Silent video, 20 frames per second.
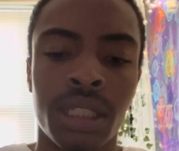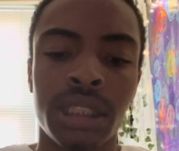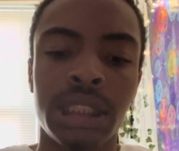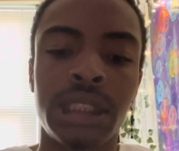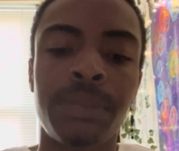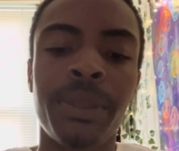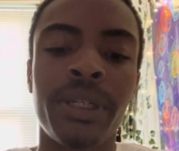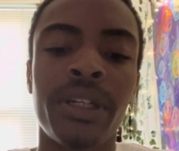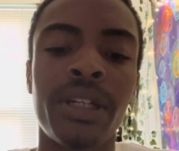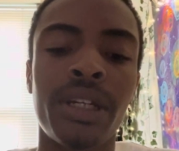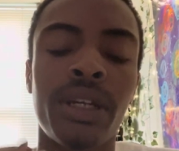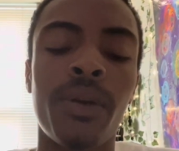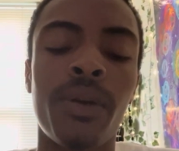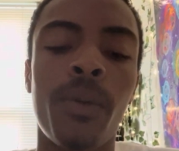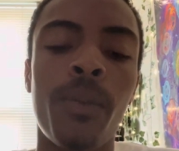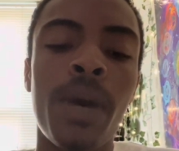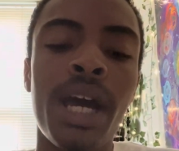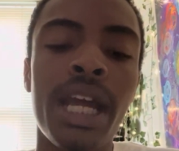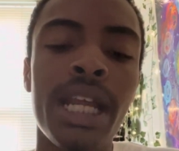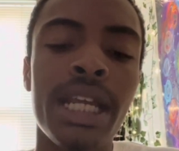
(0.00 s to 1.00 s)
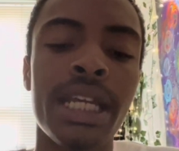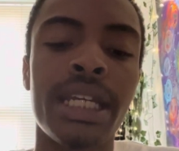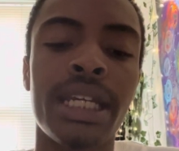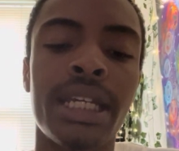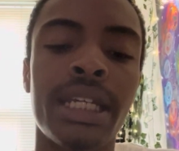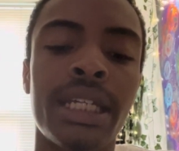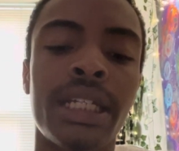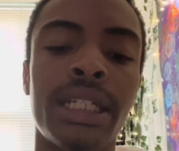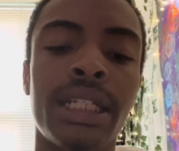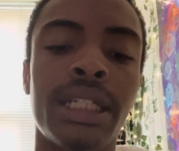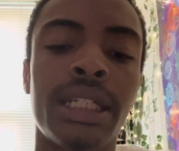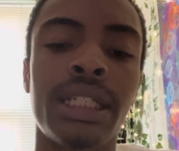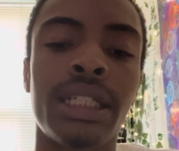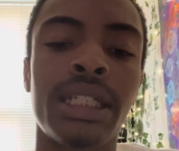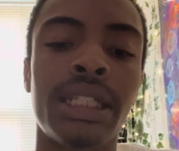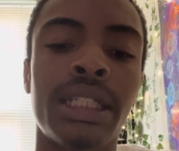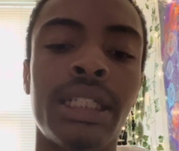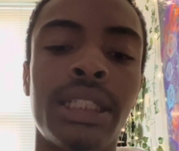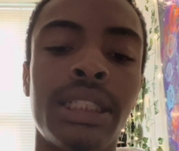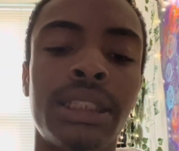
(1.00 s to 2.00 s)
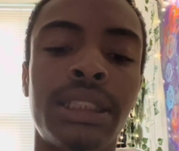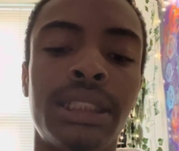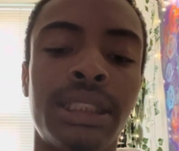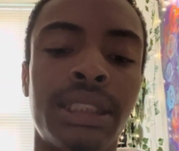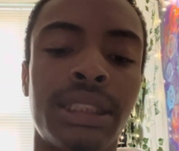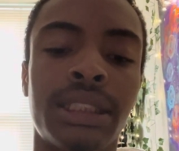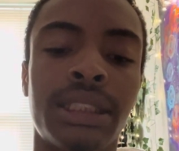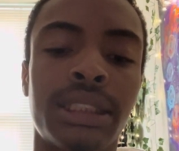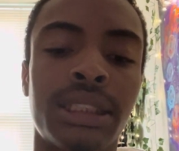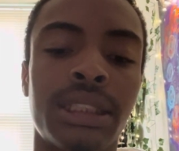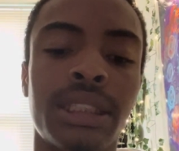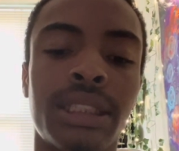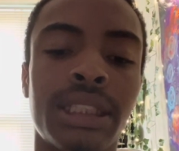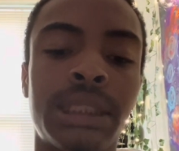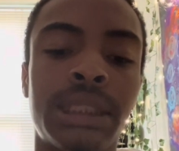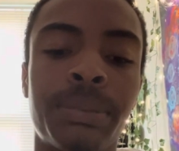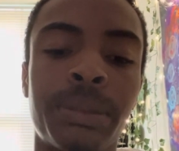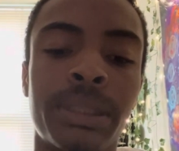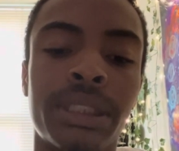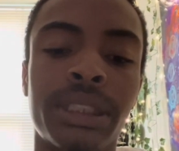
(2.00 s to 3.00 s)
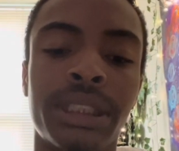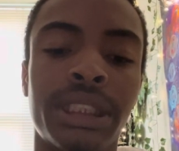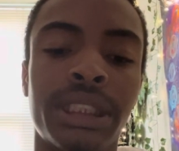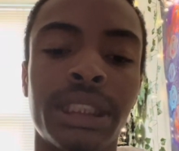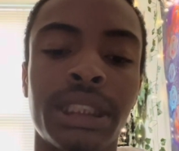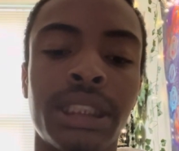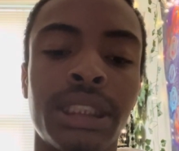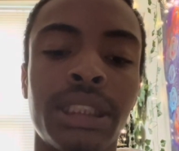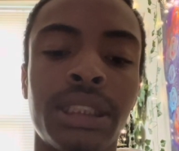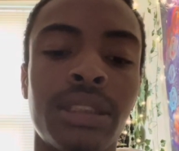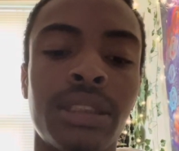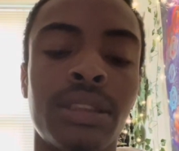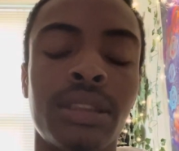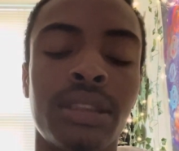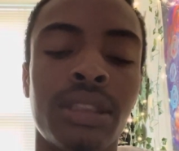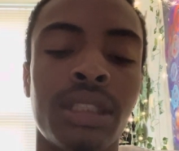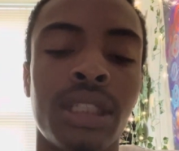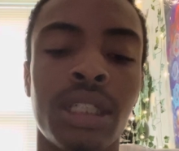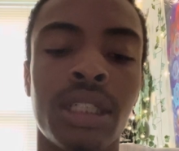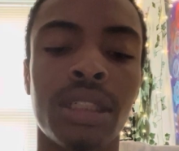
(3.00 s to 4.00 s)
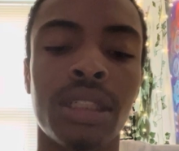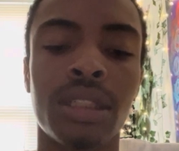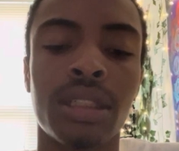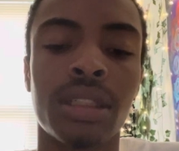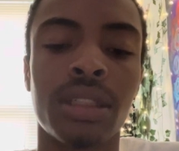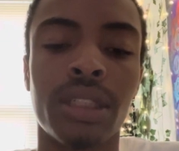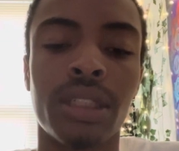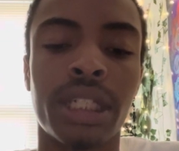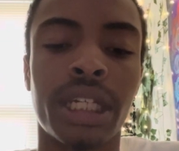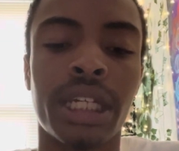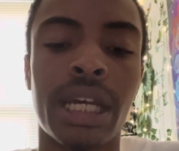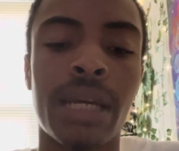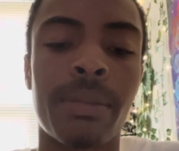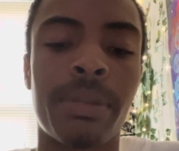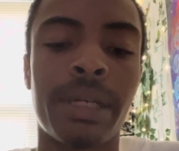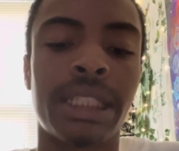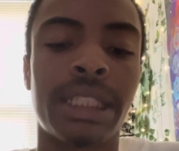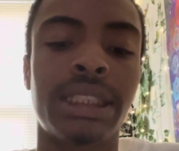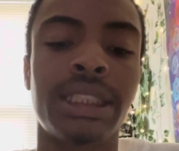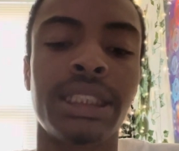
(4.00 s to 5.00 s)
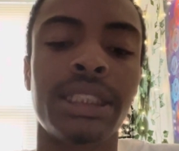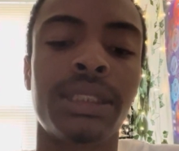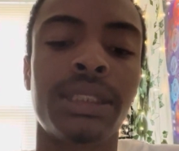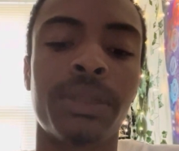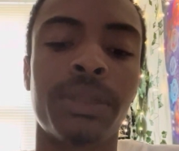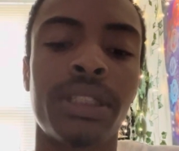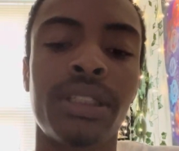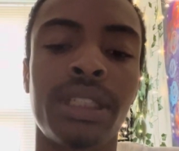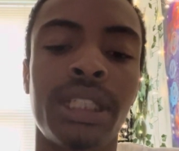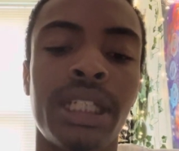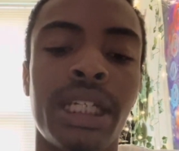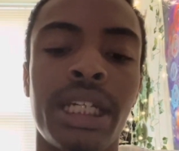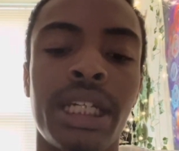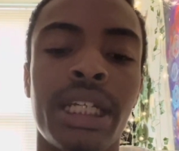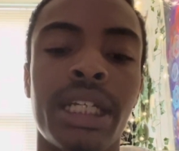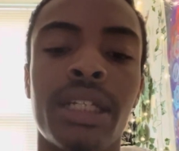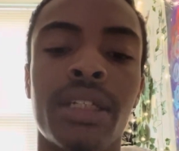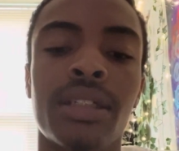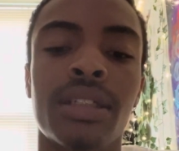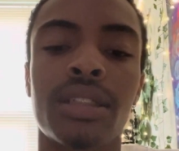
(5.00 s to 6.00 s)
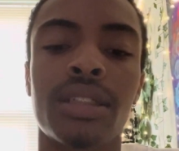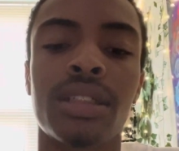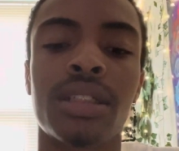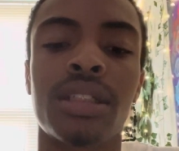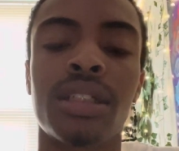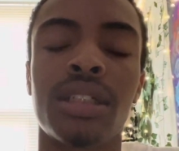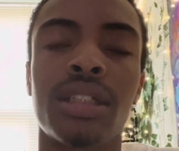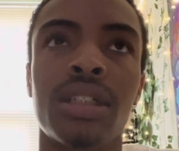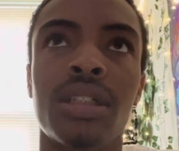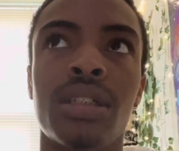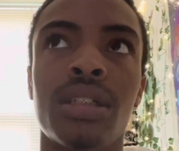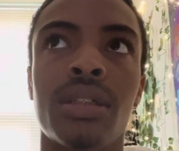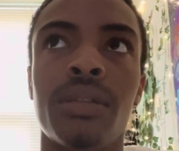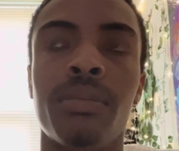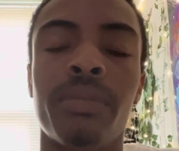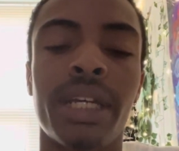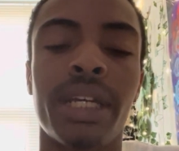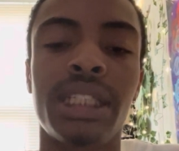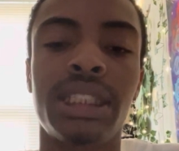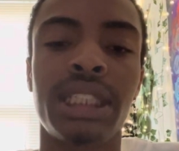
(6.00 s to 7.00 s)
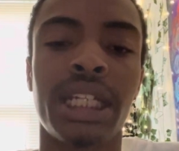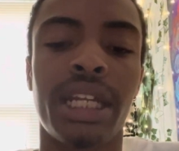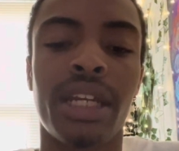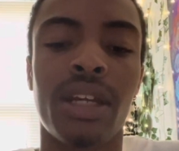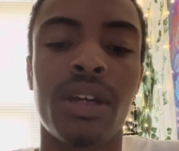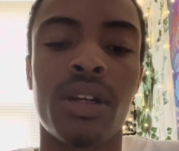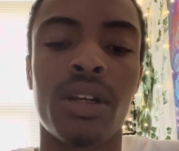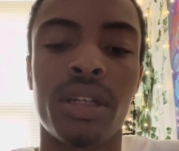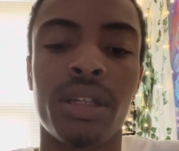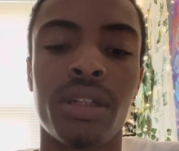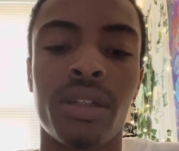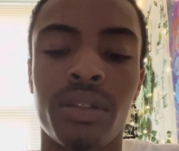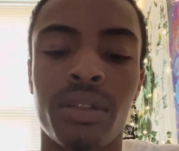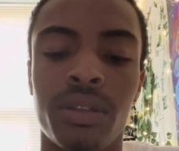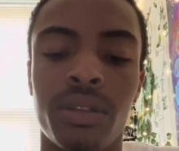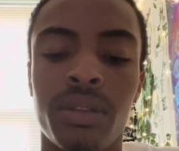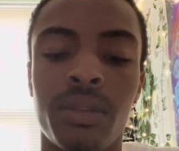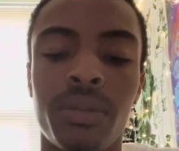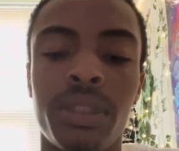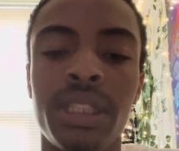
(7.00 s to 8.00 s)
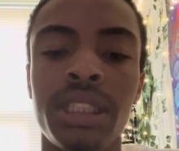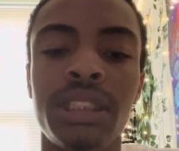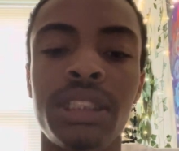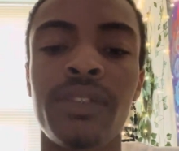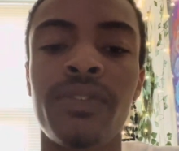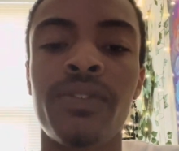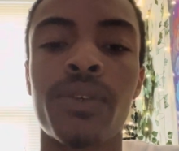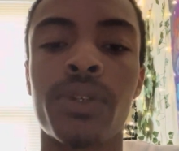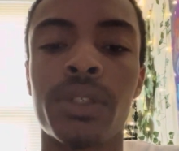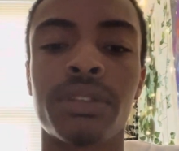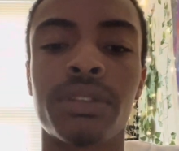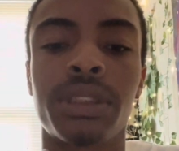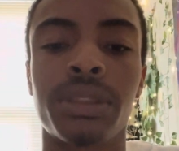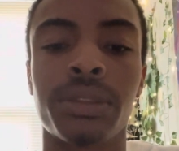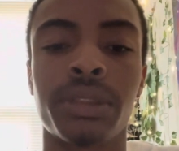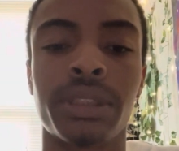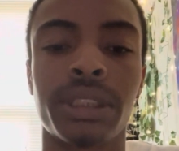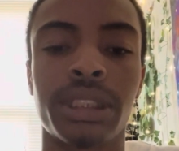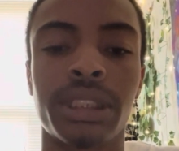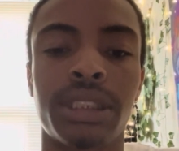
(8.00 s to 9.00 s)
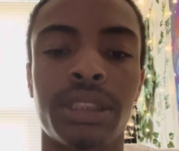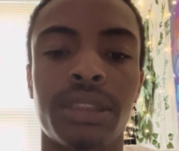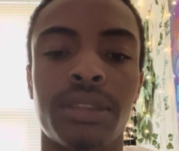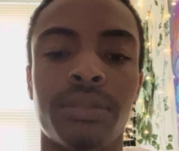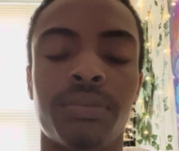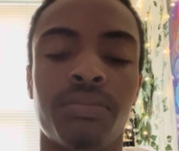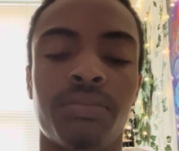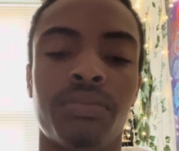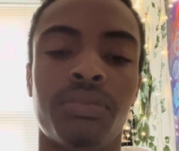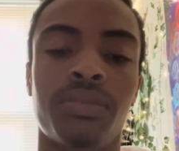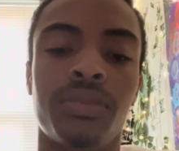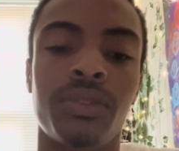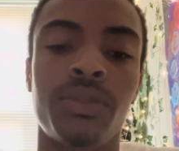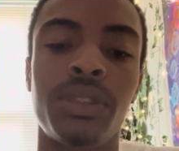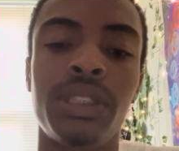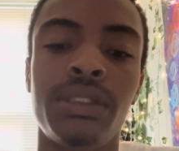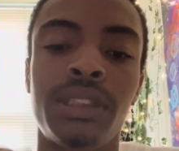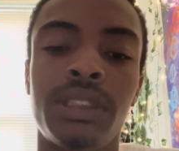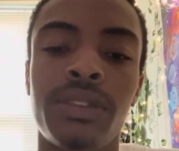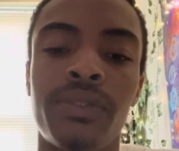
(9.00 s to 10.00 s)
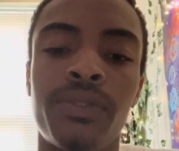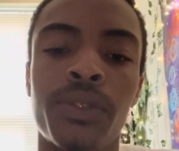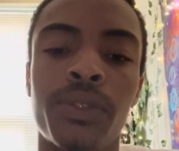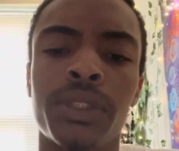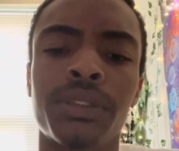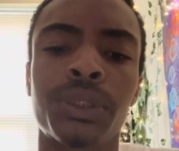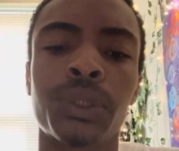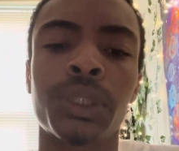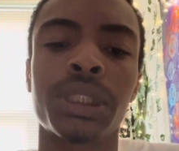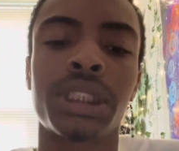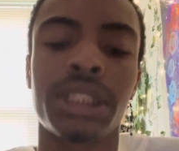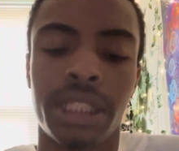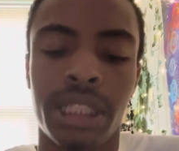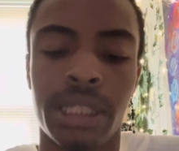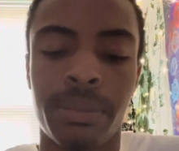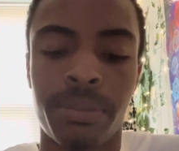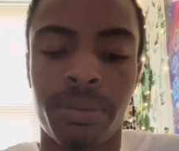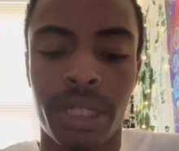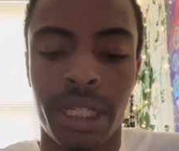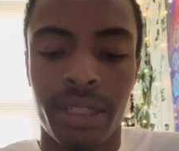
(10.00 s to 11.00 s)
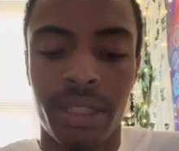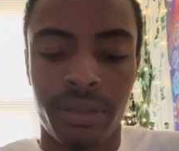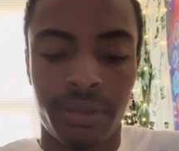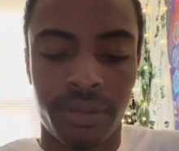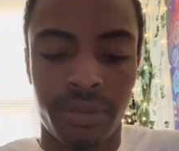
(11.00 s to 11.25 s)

Spirit, what is this person looking at Pisces? What are they meditating on? What is the Four of Swords? What is the Four of Swords in the upright?